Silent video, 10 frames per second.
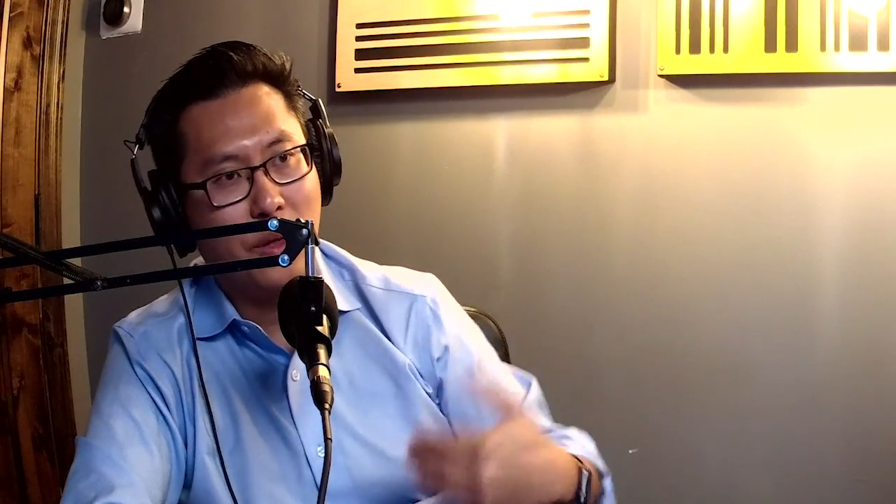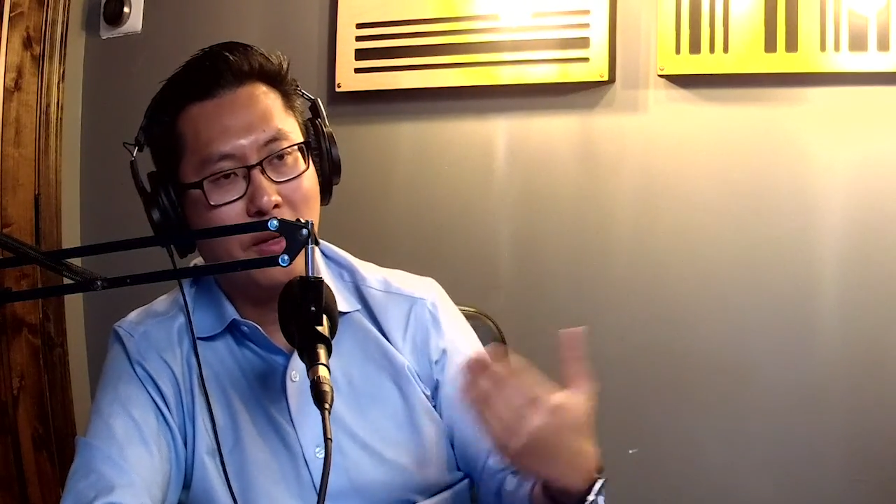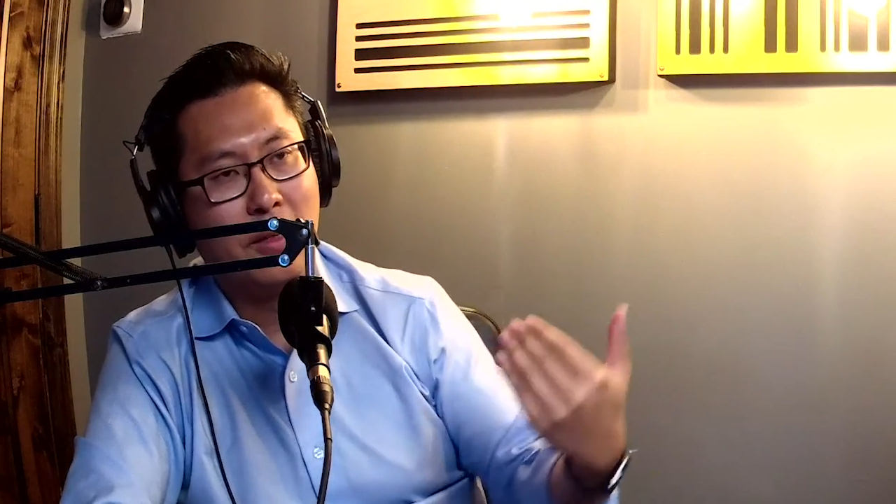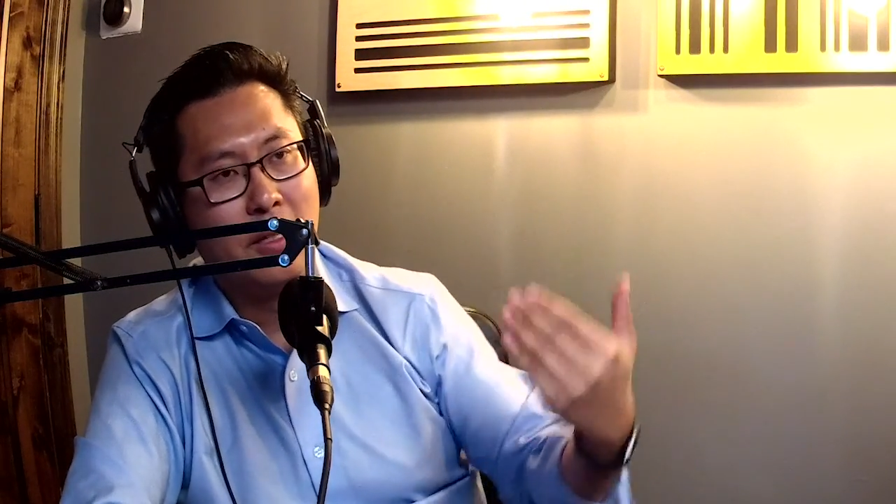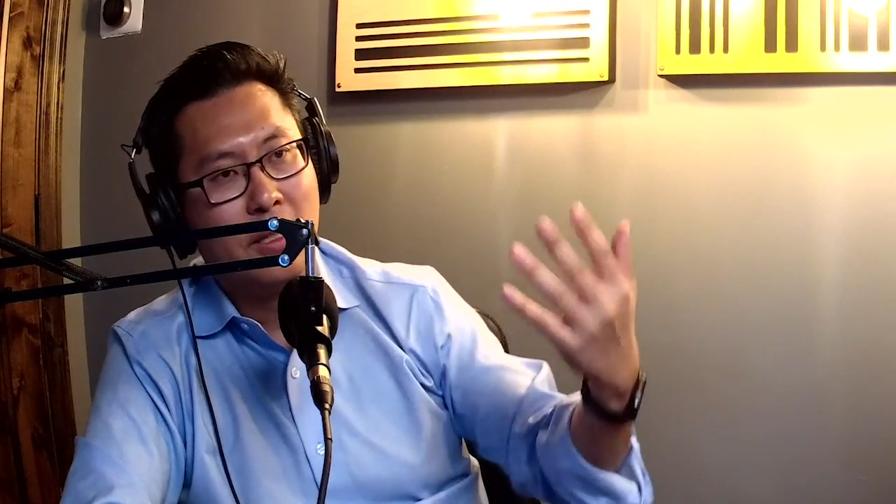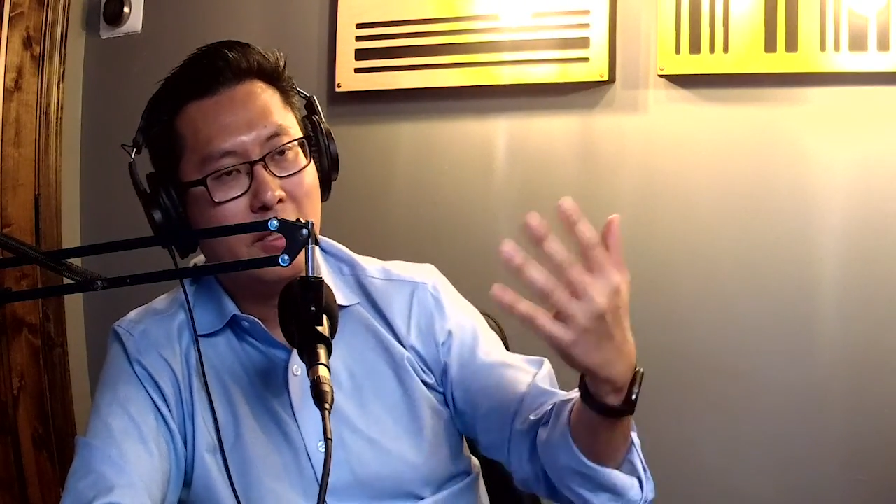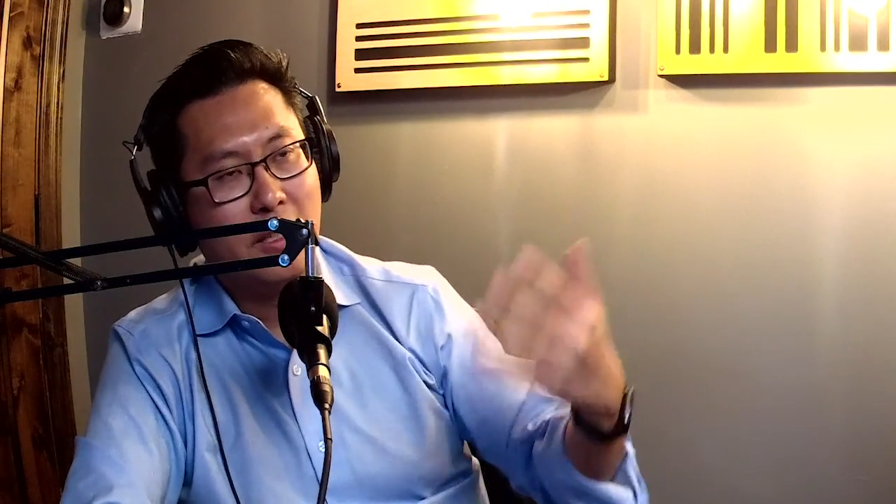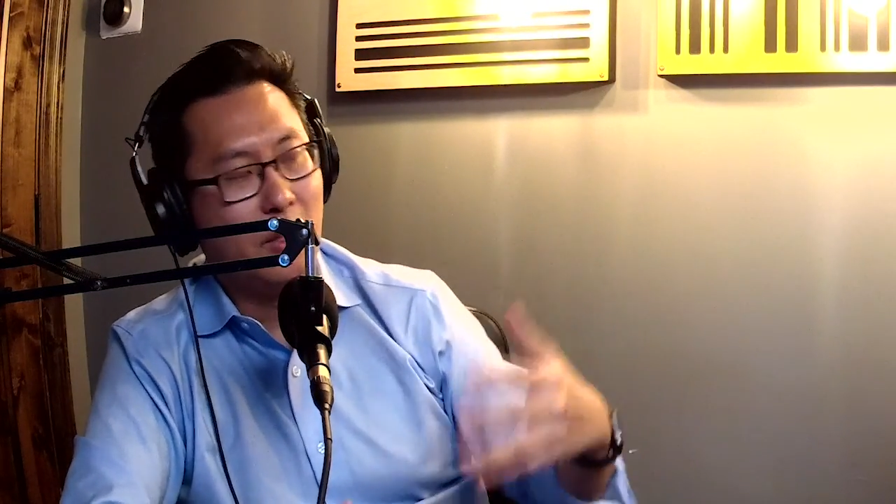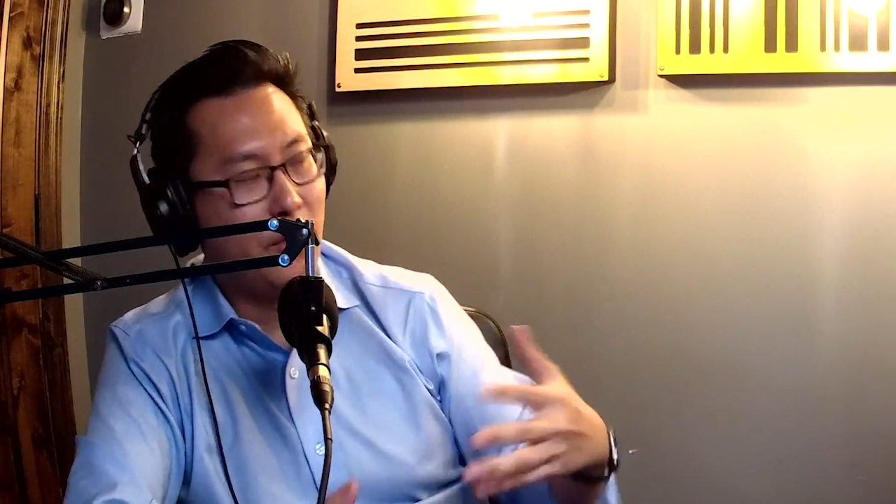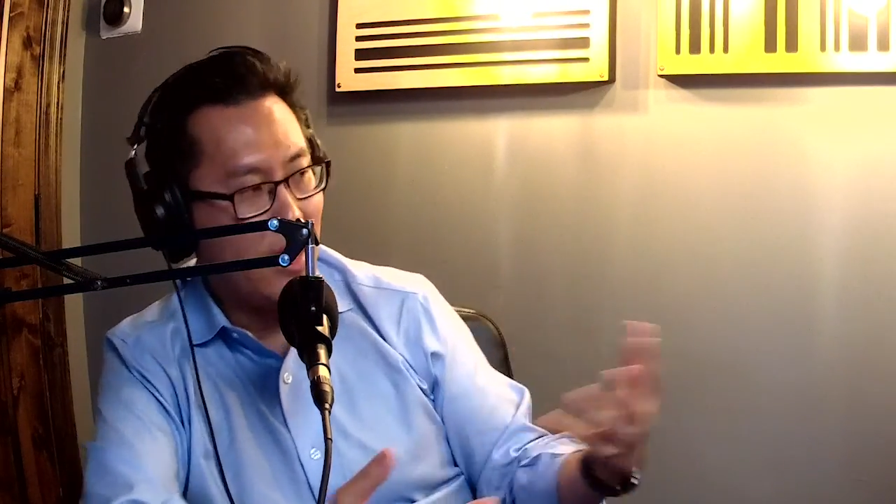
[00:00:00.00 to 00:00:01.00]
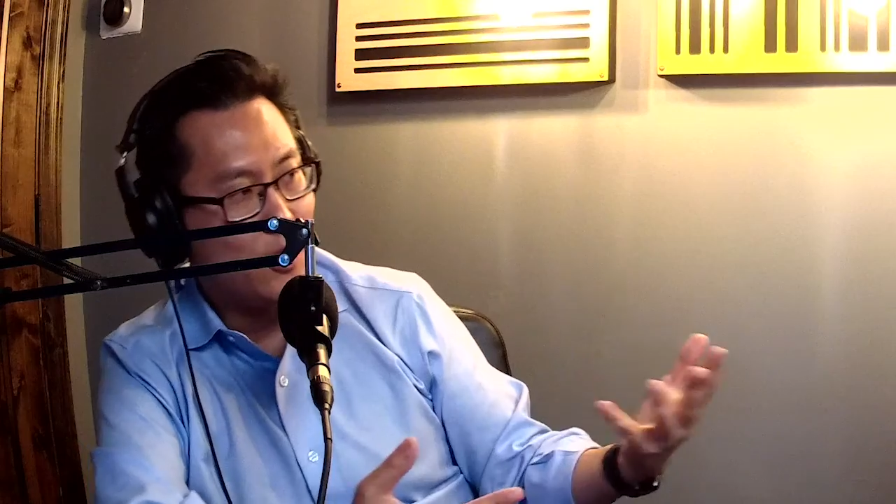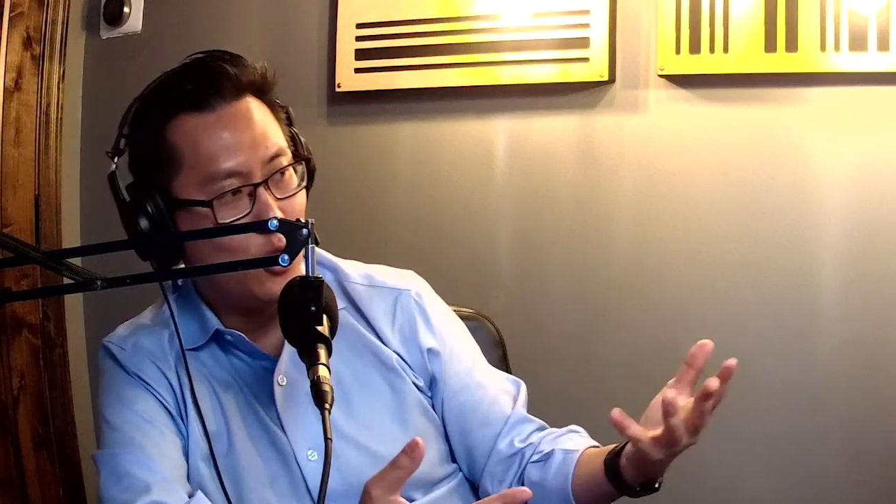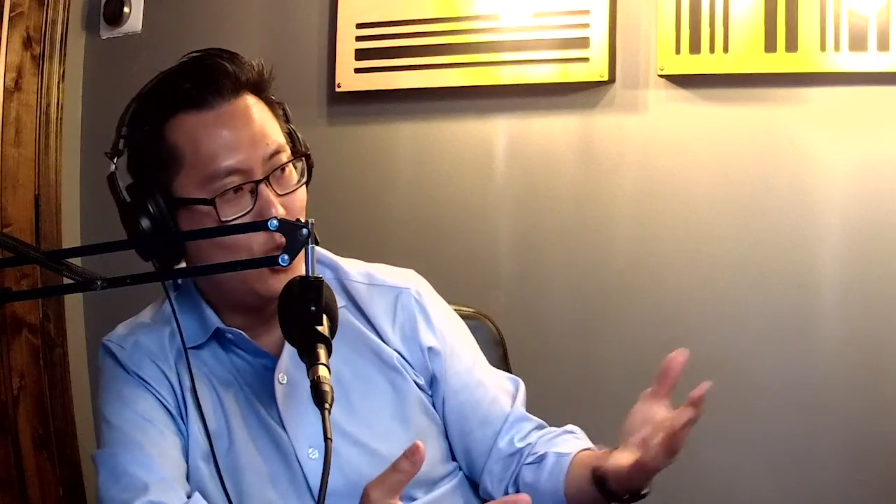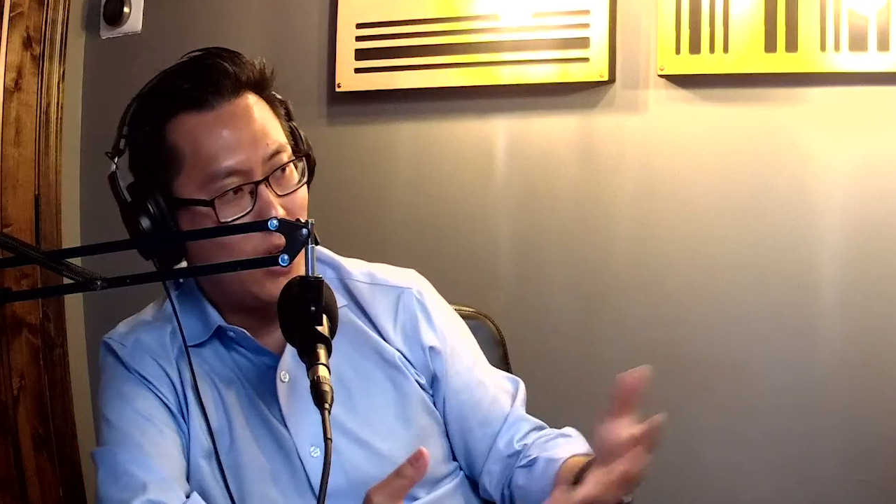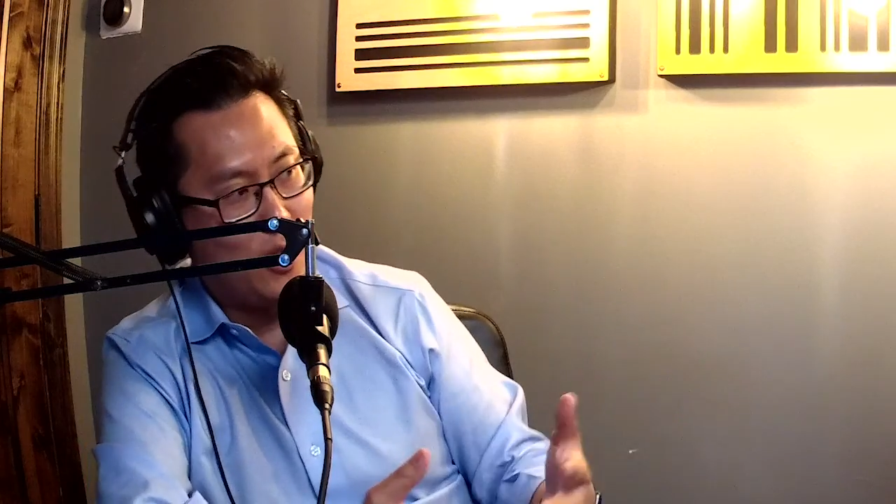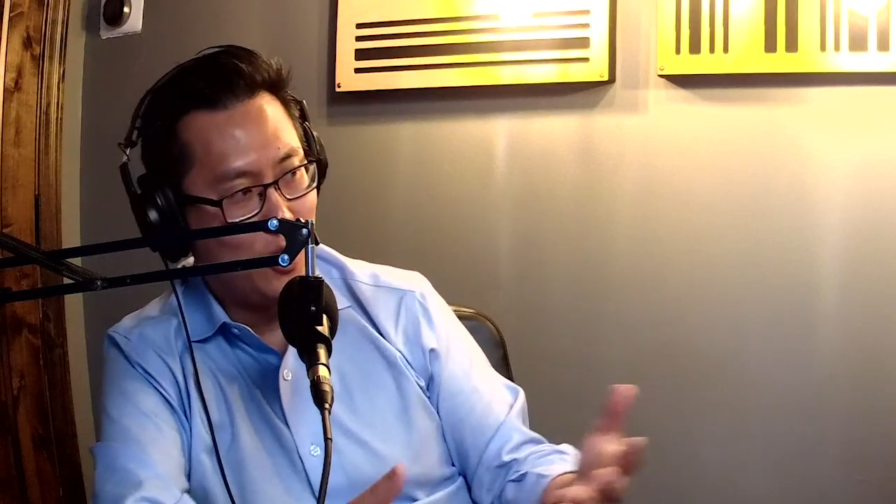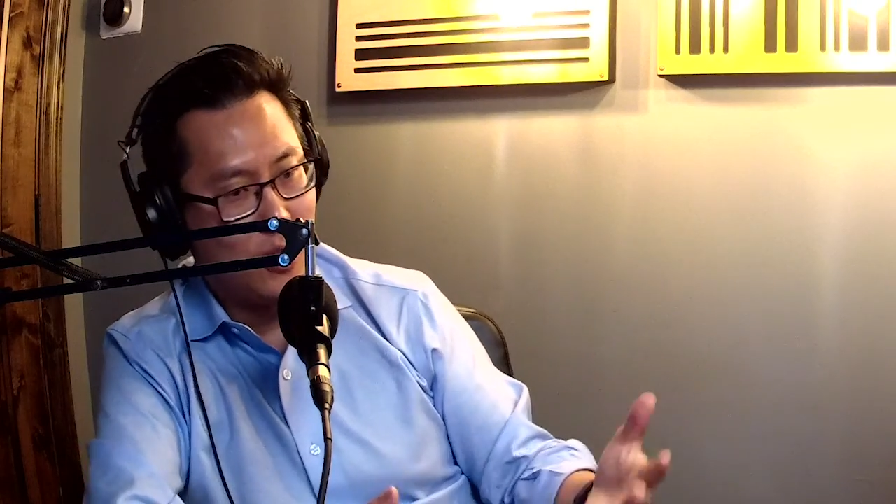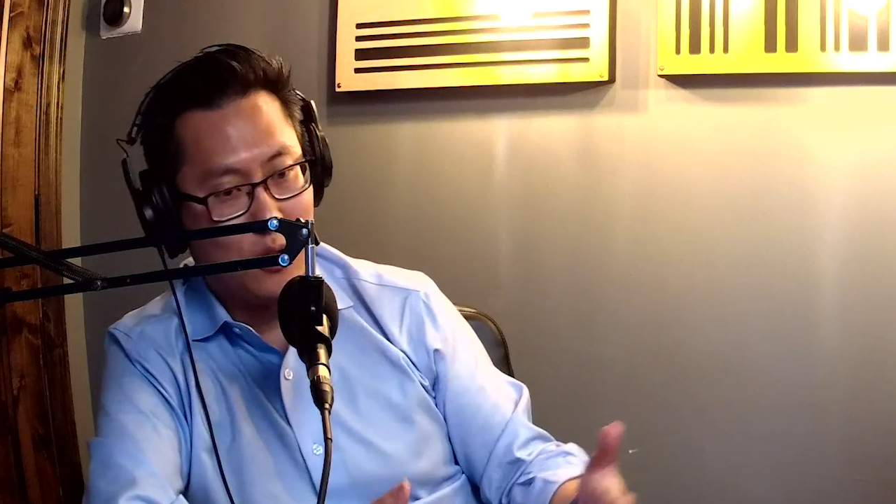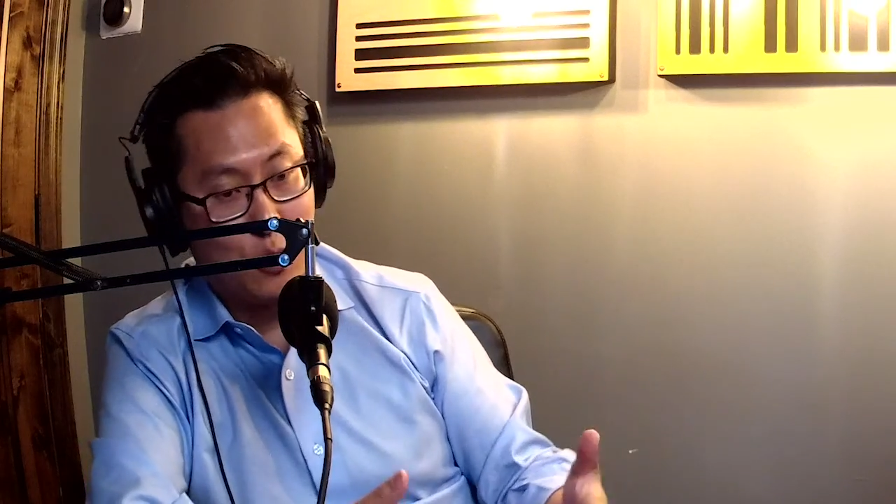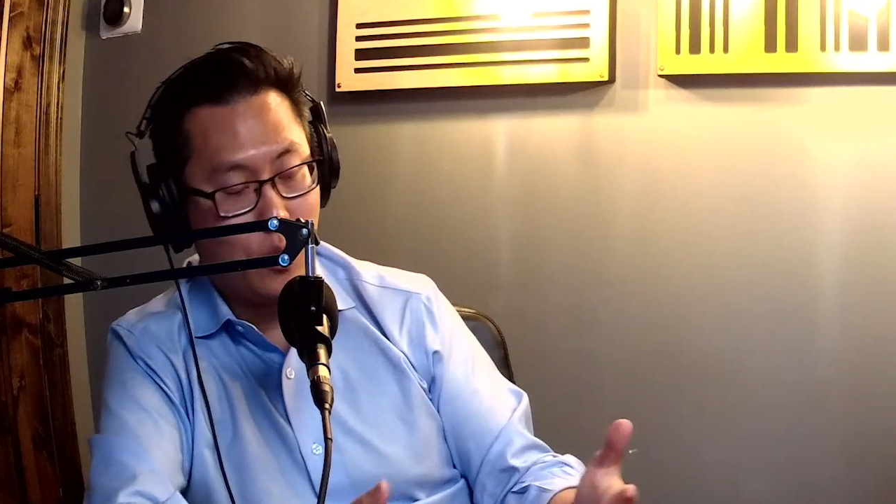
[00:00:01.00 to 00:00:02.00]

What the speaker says: Well, that's the challenge.